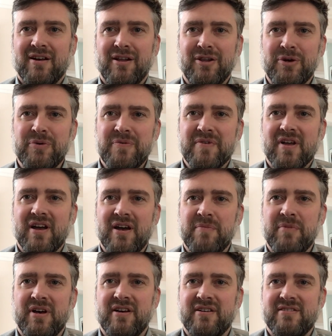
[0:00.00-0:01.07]
Hello,
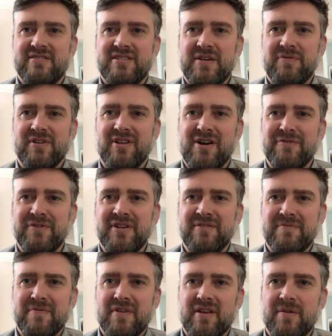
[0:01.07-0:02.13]
I'm uh, David
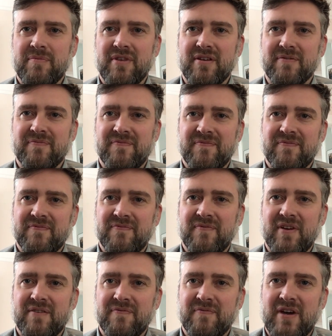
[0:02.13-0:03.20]
Loffing. I'm the
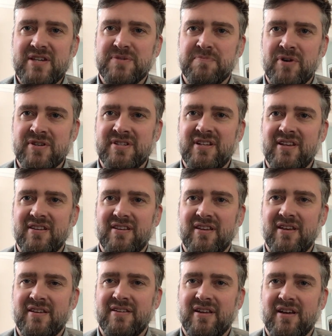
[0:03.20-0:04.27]
Vice President
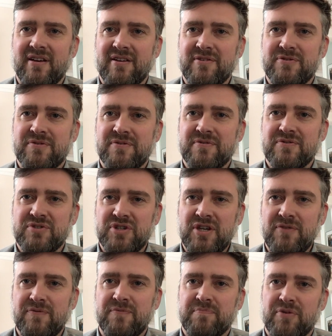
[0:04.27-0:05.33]
and uh,
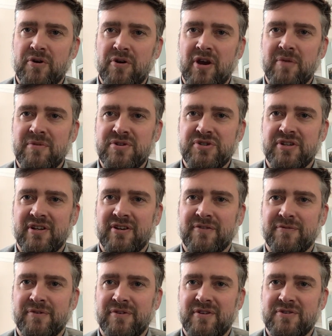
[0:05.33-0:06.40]
Chief Program Engineer
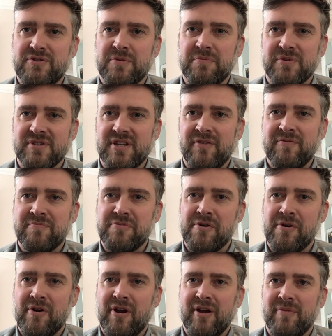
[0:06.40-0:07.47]
for the 777
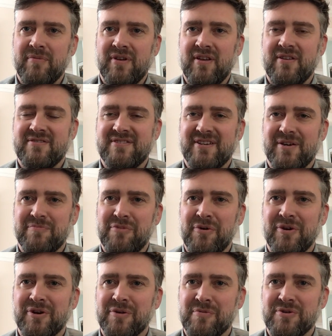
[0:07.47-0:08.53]
program at uh,
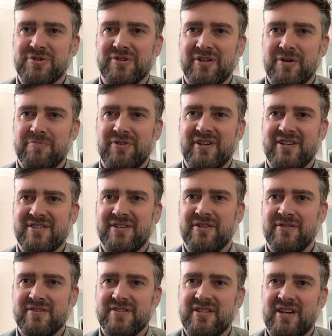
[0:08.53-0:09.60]
Boeing Commercial Airplanes
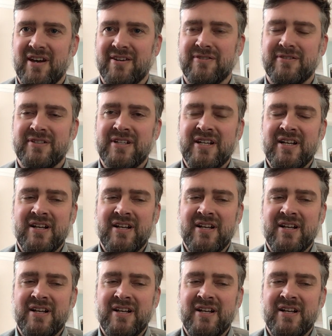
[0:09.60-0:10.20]
here in Seattle.